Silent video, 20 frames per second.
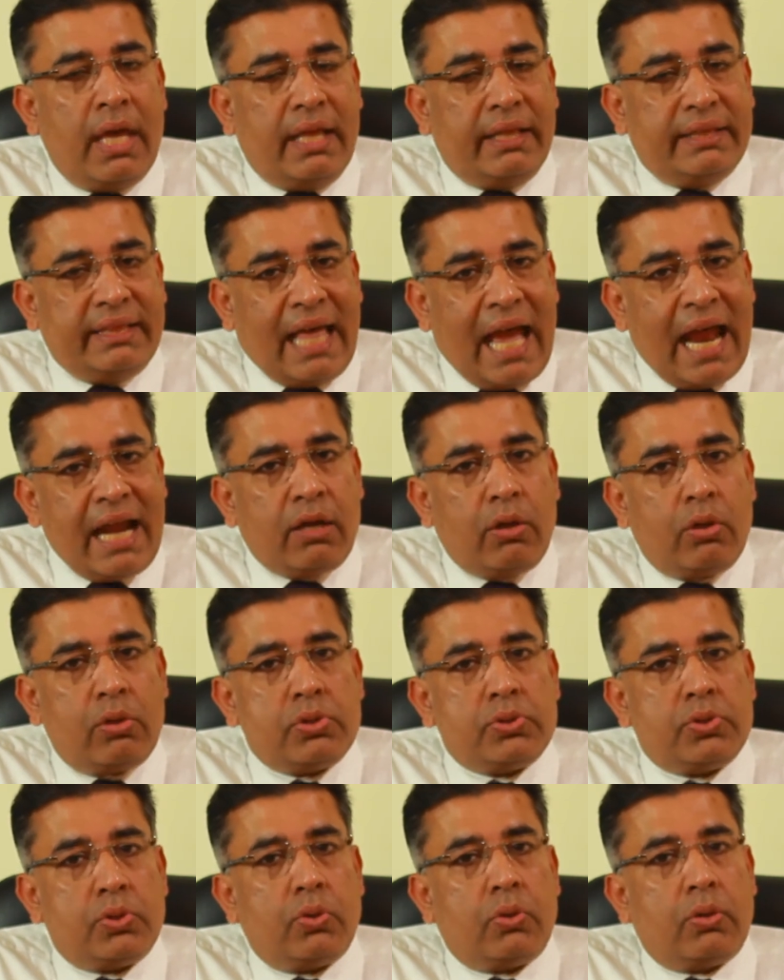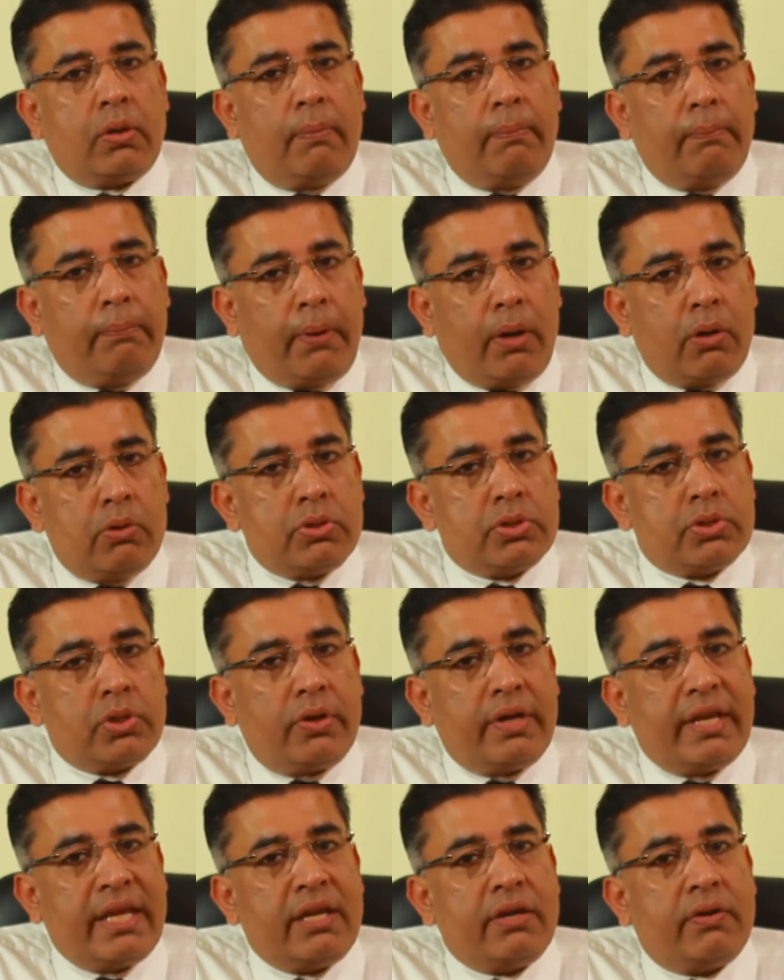That also compounds
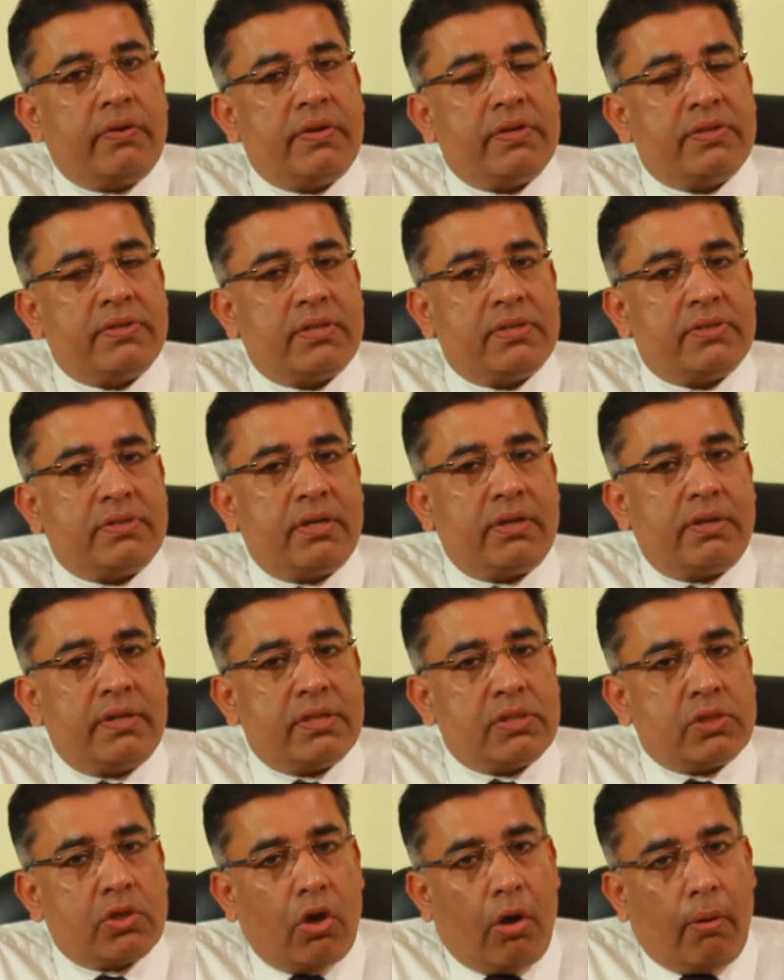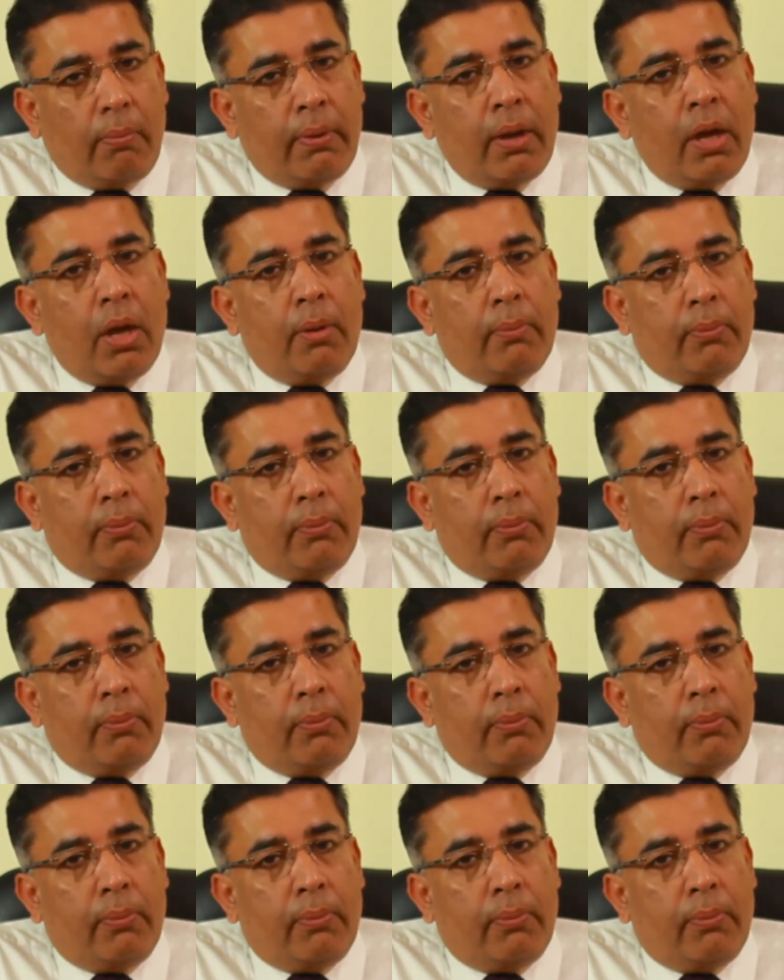or increases the risk of